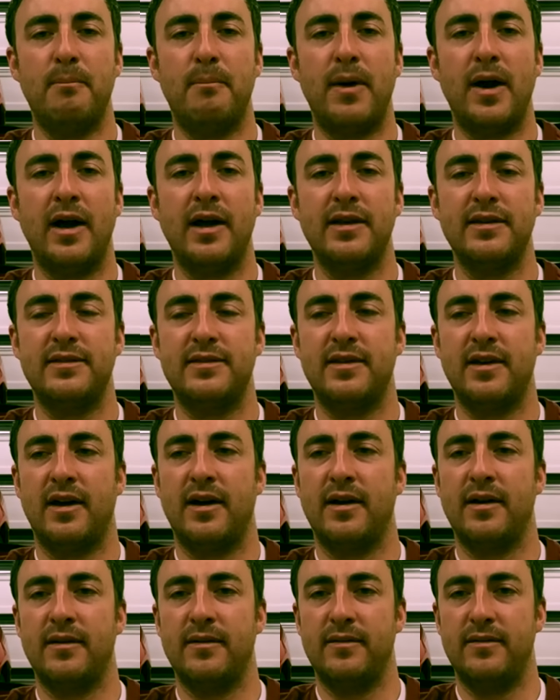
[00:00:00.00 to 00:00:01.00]
but
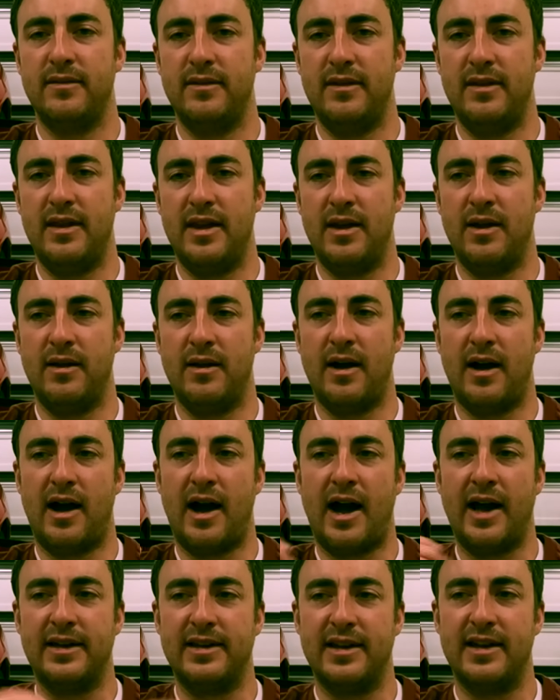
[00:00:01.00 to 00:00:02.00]
uh, it,
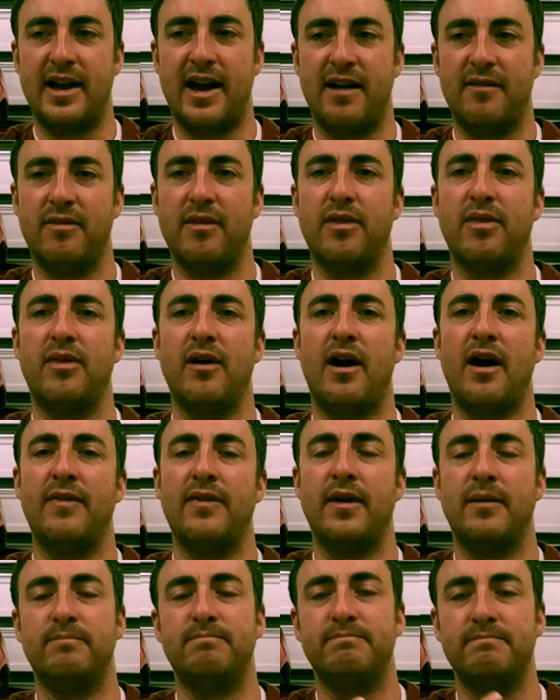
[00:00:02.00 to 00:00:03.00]
I did have the
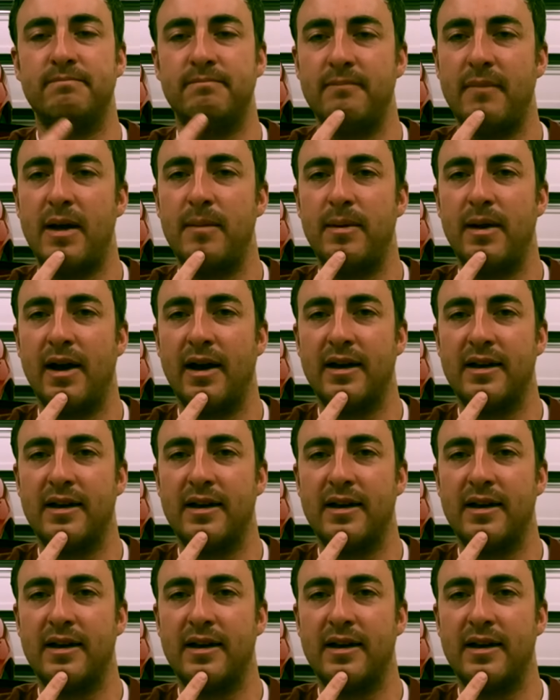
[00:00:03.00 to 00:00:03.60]
thought that hmm, maybe